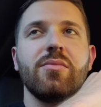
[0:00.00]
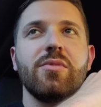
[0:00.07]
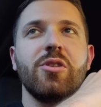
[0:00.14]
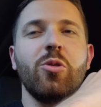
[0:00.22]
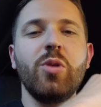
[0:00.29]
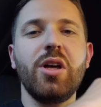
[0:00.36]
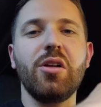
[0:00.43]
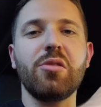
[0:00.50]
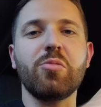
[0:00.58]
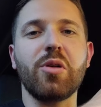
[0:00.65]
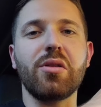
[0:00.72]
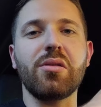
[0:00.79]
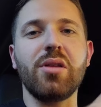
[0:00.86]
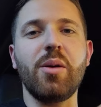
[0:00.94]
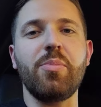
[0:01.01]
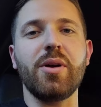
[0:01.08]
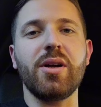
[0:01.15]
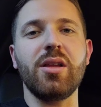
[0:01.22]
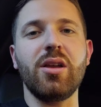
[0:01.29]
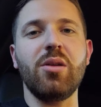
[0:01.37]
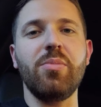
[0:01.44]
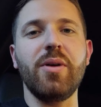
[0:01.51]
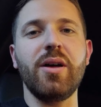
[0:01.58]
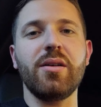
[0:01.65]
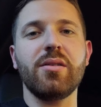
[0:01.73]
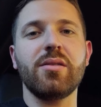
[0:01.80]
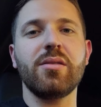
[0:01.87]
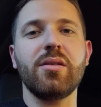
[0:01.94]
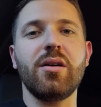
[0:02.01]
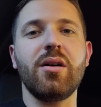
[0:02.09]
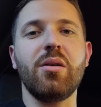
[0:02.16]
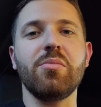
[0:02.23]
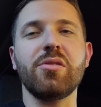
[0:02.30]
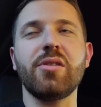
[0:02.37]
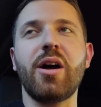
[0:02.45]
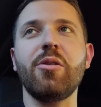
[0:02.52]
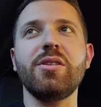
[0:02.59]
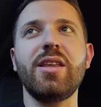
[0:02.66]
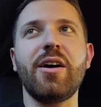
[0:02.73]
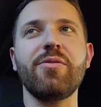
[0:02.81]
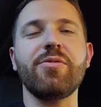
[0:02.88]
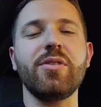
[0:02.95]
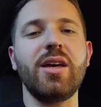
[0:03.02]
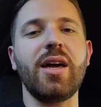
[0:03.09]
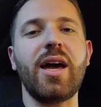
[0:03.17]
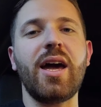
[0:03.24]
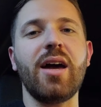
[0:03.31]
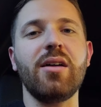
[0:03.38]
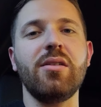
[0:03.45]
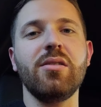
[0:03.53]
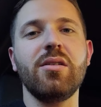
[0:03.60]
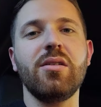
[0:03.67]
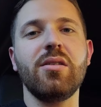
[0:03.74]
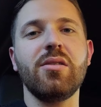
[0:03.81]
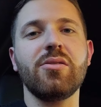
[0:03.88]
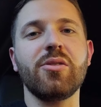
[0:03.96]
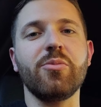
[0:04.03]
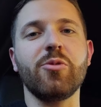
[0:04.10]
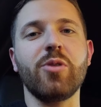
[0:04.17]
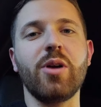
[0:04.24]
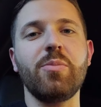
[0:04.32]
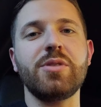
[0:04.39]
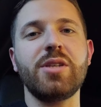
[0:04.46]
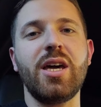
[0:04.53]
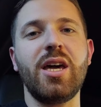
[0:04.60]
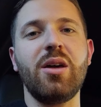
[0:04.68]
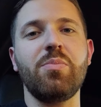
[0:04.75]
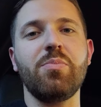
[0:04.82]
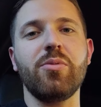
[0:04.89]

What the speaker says: The wheels were slipping a little bit, so I would definitely add some grip tape.